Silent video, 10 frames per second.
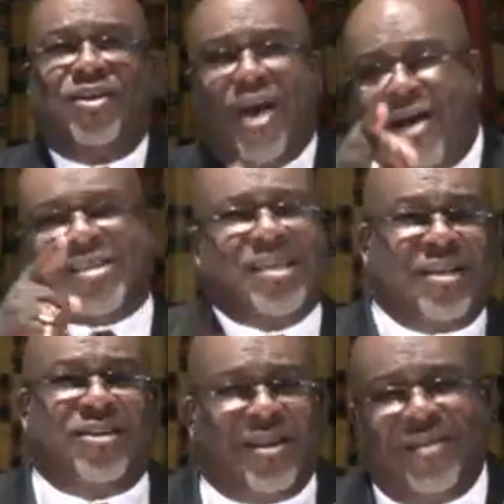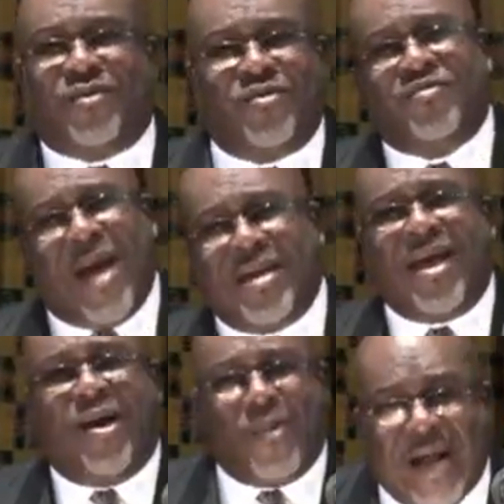Y'all sitting in your living room right
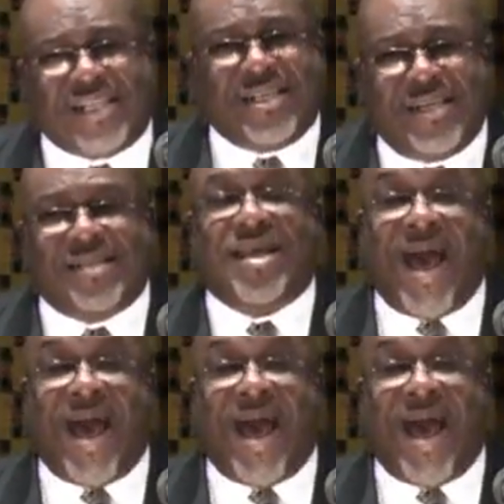now watching this,